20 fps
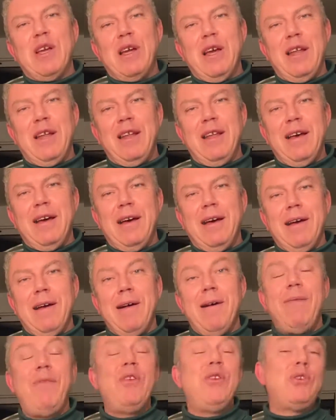And
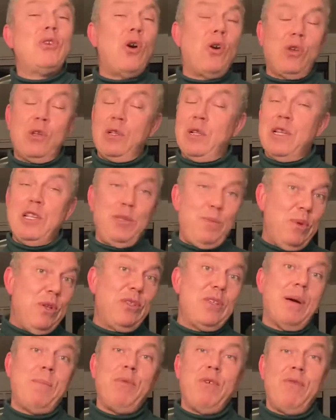this honestly speeds
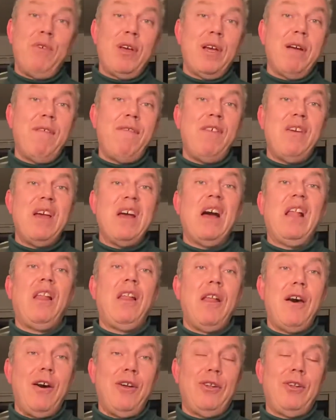up the recovery a
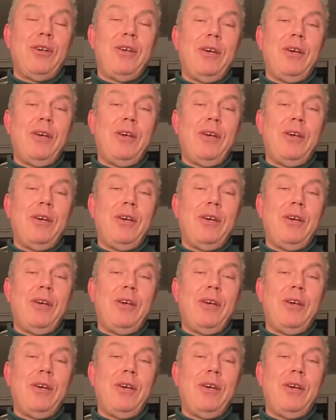lot.